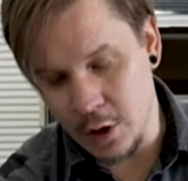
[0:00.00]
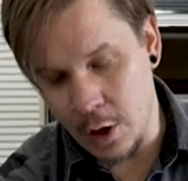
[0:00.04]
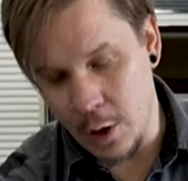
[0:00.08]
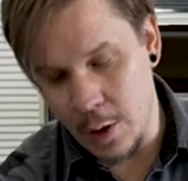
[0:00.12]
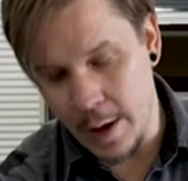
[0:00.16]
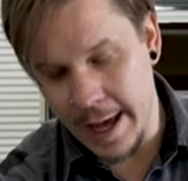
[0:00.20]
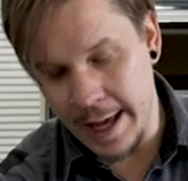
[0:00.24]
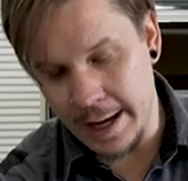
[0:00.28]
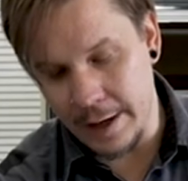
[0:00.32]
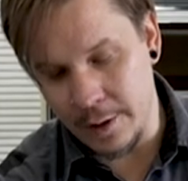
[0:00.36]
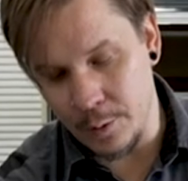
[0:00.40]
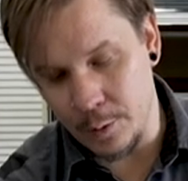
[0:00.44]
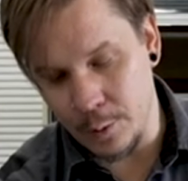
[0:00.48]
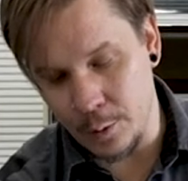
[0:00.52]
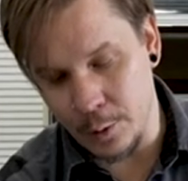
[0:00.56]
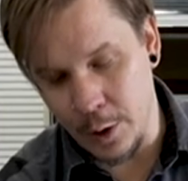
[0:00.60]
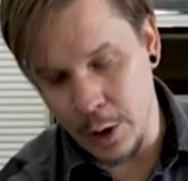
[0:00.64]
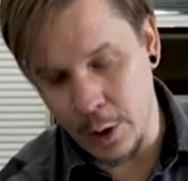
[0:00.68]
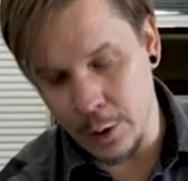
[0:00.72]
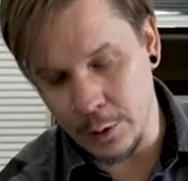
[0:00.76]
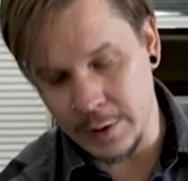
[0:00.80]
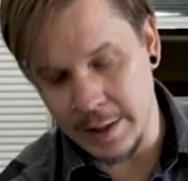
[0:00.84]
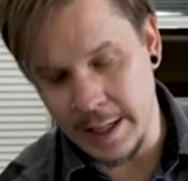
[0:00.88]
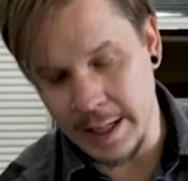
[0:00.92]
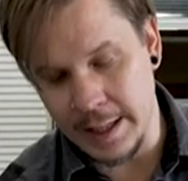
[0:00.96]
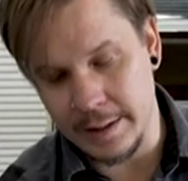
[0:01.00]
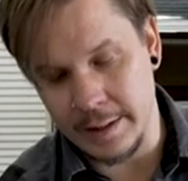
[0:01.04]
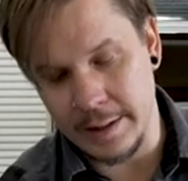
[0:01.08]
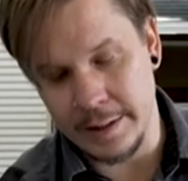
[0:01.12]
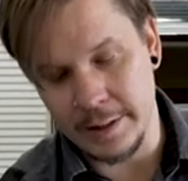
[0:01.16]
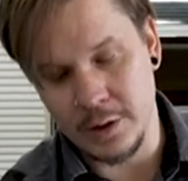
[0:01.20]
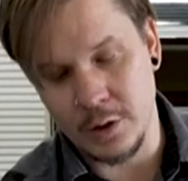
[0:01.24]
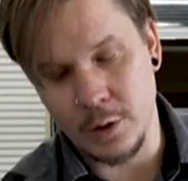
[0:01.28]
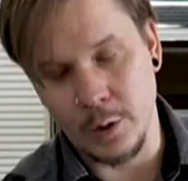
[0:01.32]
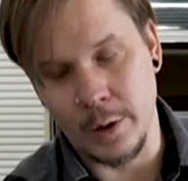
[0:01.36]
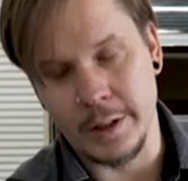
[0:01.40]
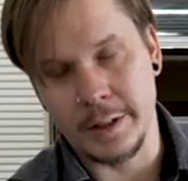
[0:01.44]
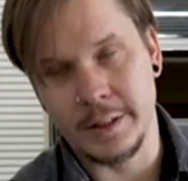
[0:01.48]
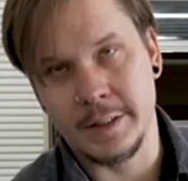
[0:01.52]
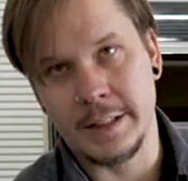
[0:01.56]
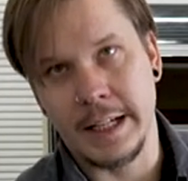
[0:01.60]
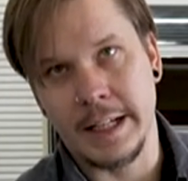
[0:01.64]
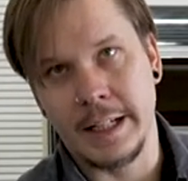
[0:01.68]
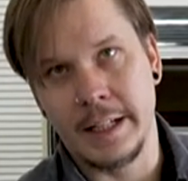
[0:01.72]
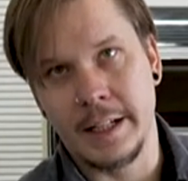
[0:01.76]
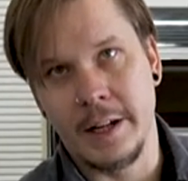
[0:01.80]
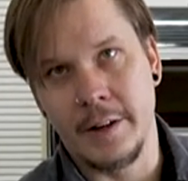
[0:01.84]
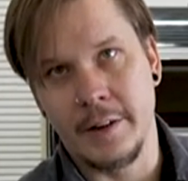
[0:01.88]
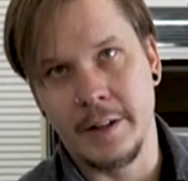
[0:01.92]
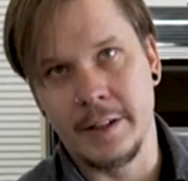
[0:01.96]
go ahead and rotate this to our
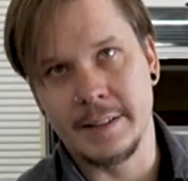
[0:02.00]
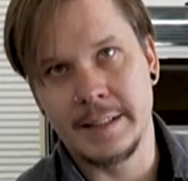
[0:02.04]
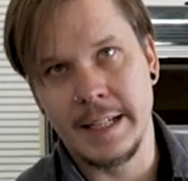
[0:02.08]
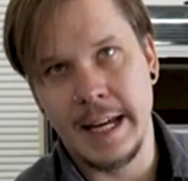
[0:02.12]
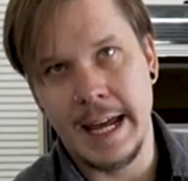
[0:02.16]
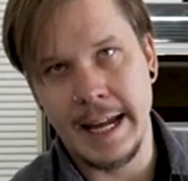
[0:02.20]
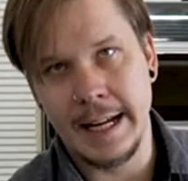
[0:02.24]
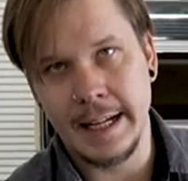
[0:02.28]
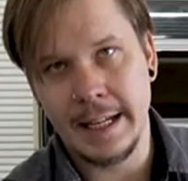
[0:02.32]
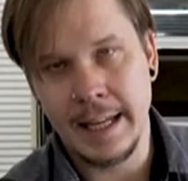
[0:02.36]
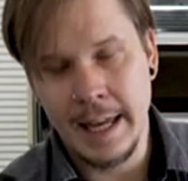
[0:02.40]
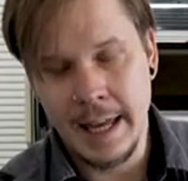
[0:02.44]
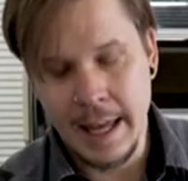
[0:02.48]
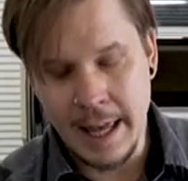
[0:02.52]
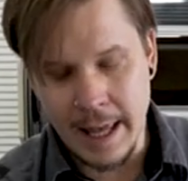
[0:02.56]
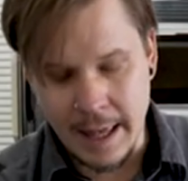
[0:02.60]
secondary tank.